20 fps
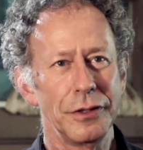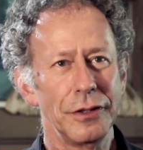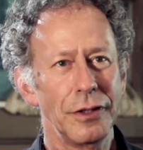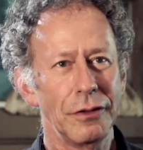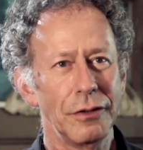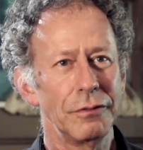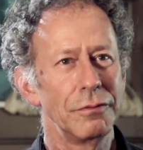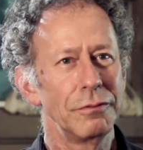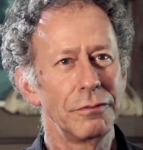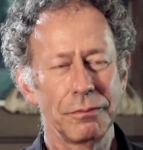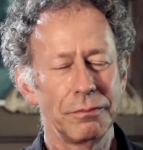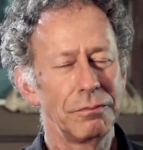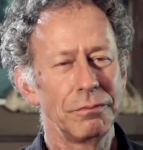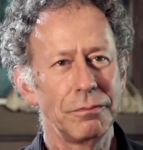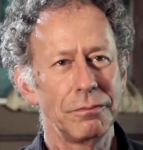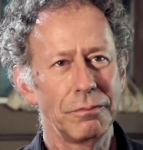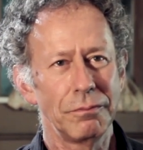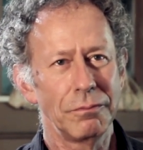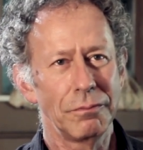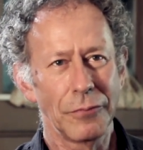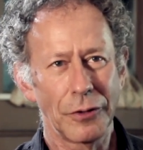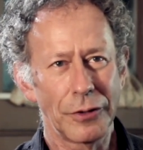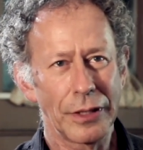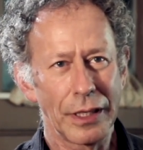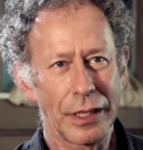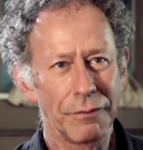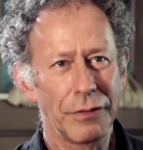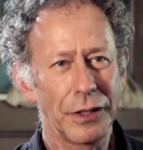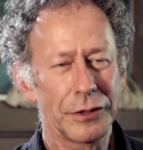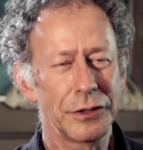You know, learn
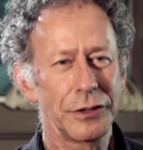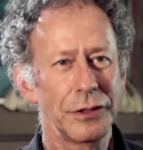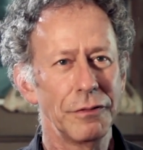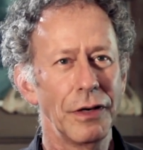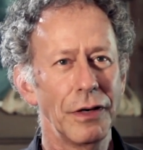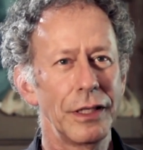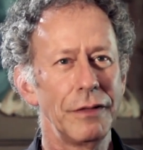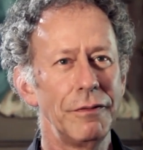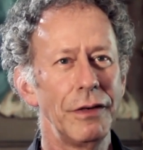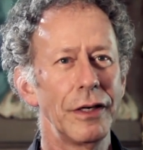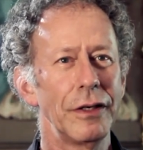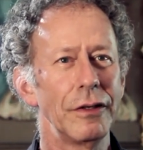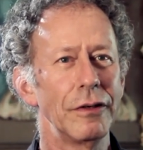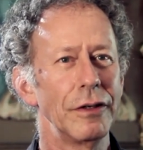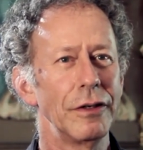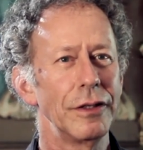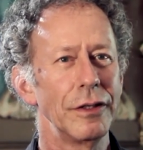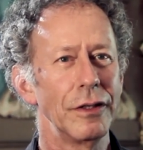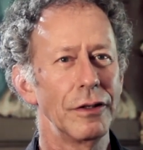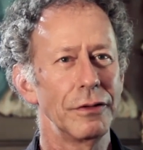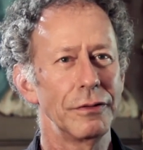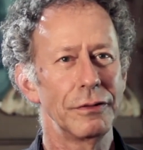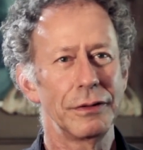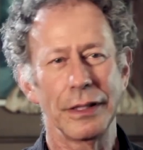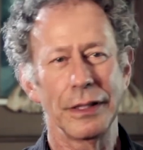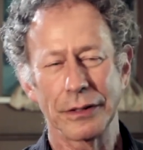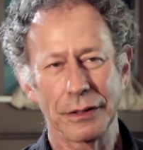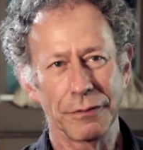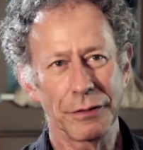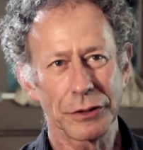how to budget your money better, or you know,
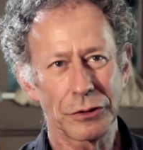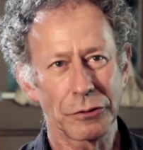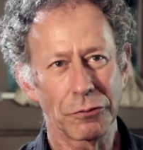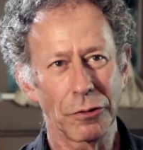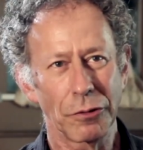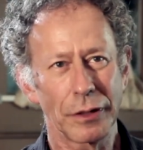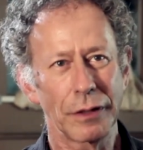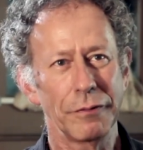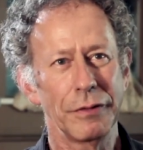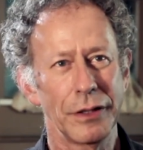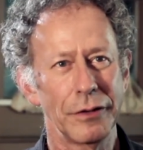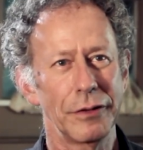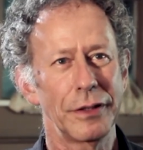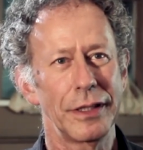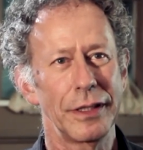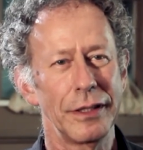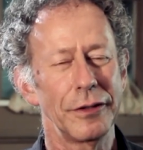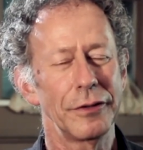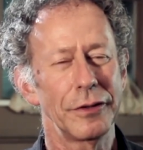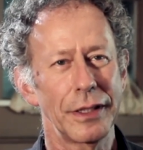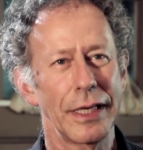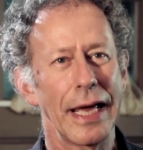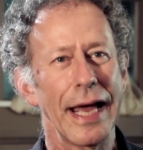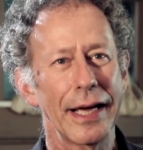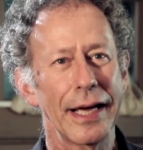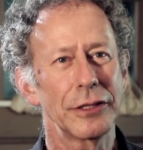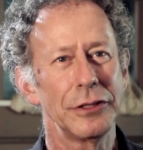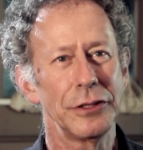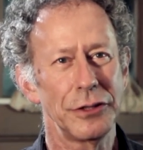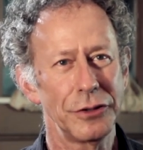get some extra work. I mean, there, there's
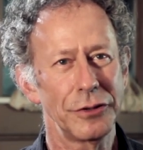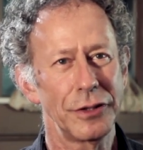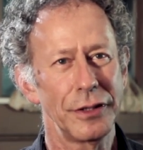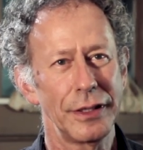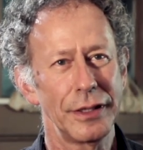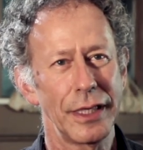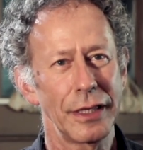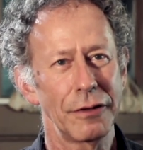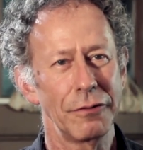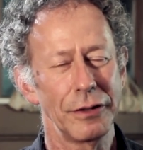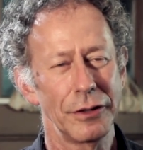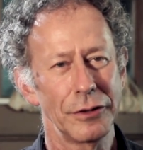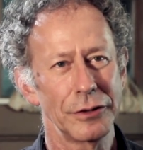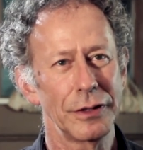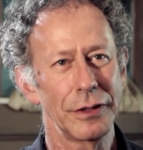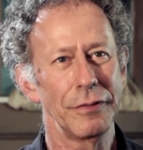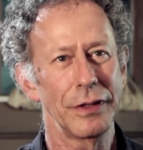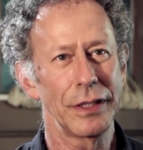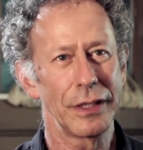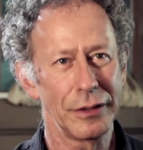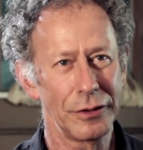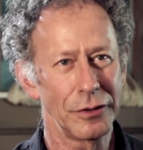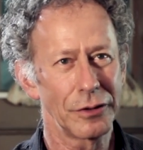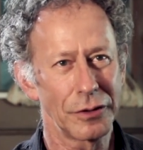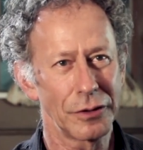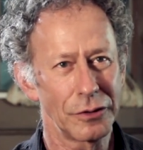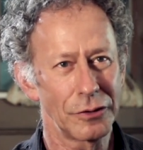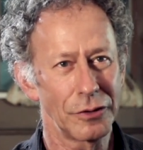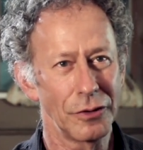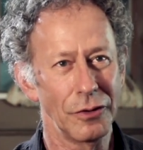actions you can take when there's something in your
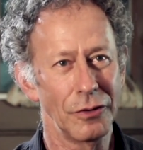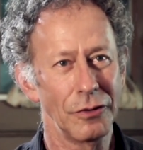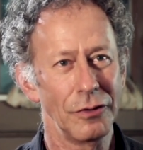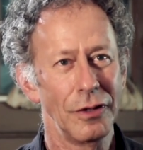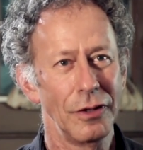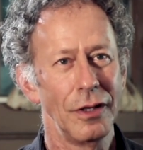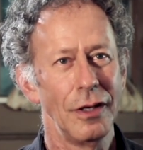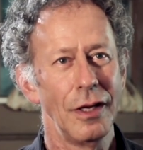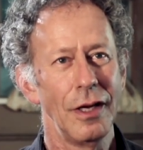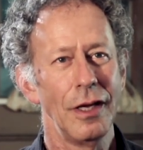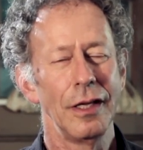control. Right.